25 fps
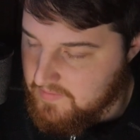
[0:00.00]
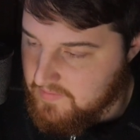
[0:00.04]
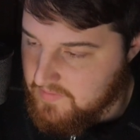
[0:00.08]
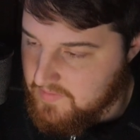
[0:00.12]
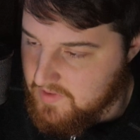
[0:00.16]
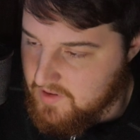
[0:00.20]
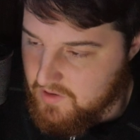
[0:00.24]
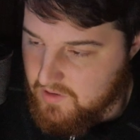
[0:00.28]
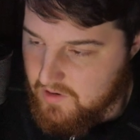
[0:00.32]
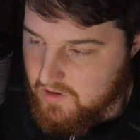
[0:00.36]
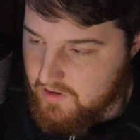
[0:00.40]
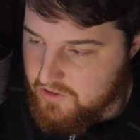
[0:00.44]

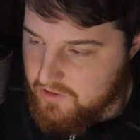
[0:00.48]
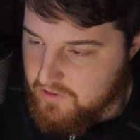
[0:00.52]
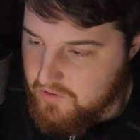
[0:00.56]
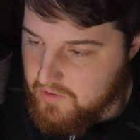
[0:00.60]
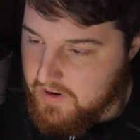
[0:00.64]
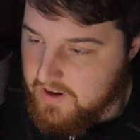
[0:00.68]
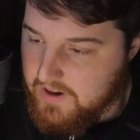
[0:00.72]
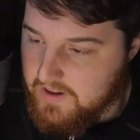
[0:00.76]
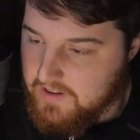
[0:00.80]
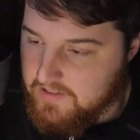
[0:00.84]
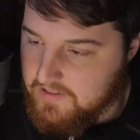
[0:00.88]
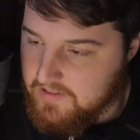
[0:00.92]
there are
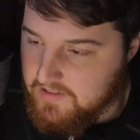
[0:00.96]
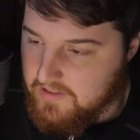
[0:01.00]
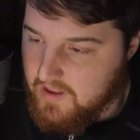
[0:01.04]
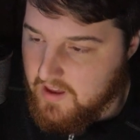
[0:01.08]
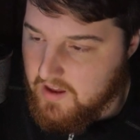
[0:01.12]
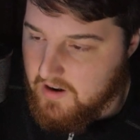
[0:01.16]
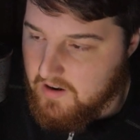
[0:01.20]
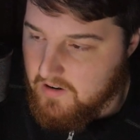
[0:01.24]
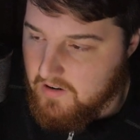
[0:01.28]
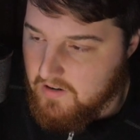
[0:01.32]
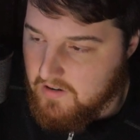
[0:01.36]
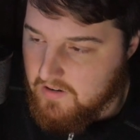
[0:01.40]
traits
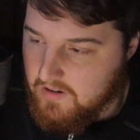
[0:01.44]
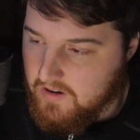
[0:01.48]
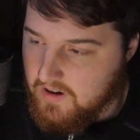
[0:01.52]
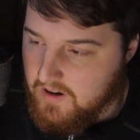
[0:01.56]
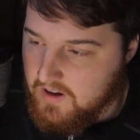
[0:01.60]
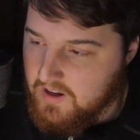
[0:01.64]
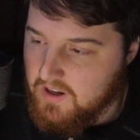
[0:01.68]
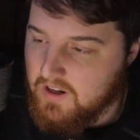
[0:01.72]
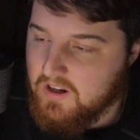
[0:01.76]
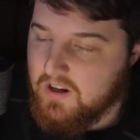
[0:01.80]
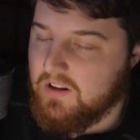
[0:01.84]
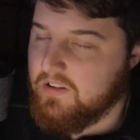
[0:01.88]
that are
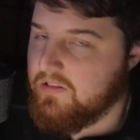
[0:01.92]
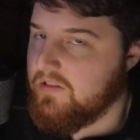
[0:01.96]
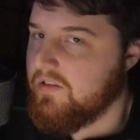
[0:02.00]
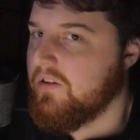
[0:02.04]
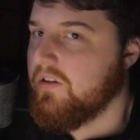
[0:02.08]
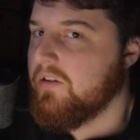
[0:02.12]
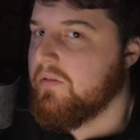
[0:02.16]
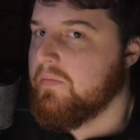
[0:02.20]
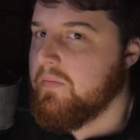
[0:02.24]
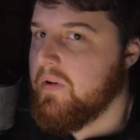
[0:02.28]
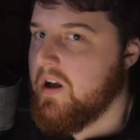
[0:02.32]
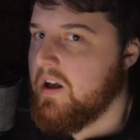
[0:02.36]

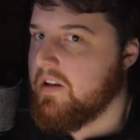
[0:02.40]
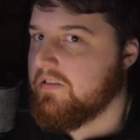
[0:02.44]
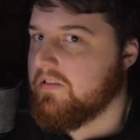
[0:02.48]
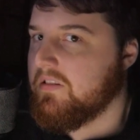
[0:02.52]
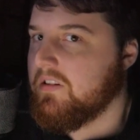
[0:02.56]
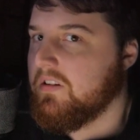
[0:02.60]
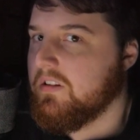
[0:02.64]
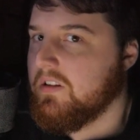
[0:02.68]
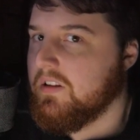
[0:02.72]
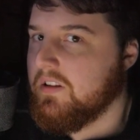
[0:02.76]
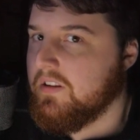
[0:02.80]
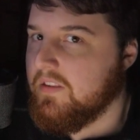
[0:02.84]
considered
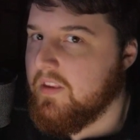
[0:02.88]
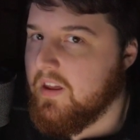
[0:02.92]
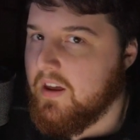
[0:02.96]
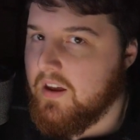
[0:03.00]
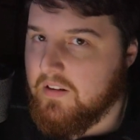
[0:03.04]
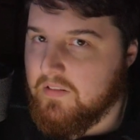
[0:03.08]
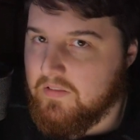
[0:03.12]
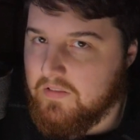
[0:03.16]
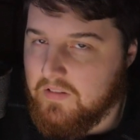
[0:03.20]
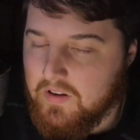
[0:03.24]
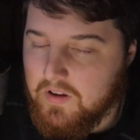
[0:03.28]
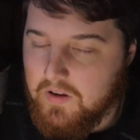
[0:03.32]
masculine
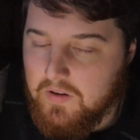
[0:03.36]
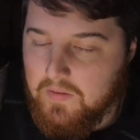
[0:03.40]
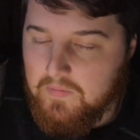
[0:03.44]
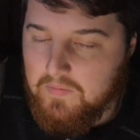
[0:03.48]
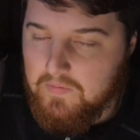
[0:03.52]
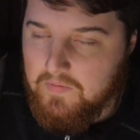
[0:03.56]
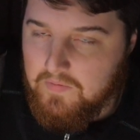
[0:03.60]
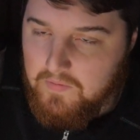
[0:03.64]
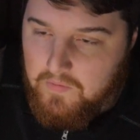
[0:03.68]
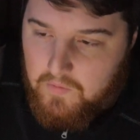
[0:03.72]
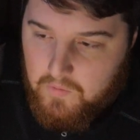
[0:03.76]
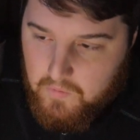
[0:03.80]
that
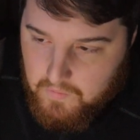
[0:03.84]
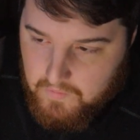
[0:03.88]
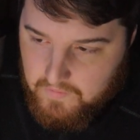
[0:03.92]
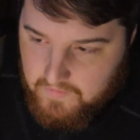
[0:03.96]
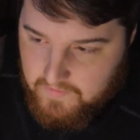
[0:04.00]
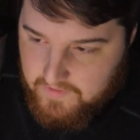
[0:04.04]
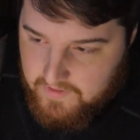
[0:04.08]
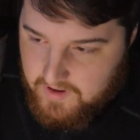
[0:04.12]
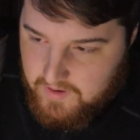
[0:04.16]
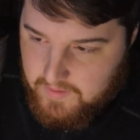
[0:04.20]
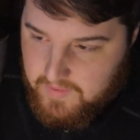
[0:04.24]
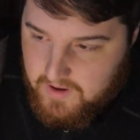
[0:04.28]

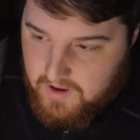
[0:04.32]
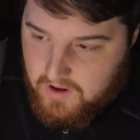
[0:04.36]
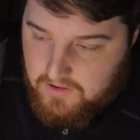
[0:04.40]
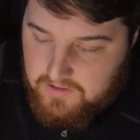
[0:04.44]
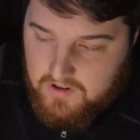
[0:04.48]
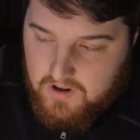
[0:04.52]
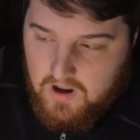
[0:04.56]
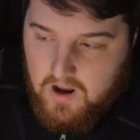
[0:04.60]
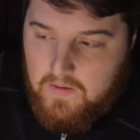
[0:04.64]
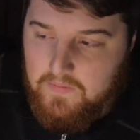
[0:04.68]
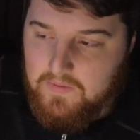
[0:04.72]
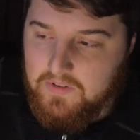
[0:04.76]
females
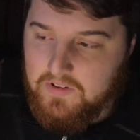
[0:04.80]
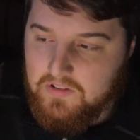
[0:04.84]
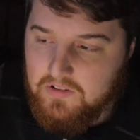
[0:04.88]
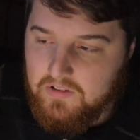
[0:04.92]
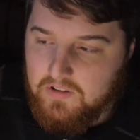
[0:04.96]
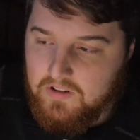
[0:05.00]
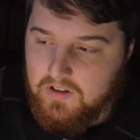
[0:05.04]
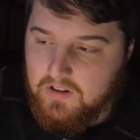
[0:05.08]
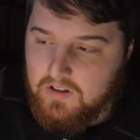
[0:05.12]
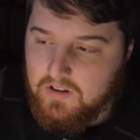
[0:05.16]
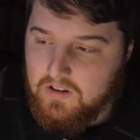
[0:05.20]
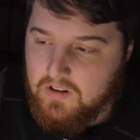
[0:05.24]

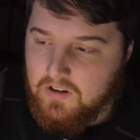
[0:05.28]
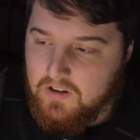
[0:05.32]
obviously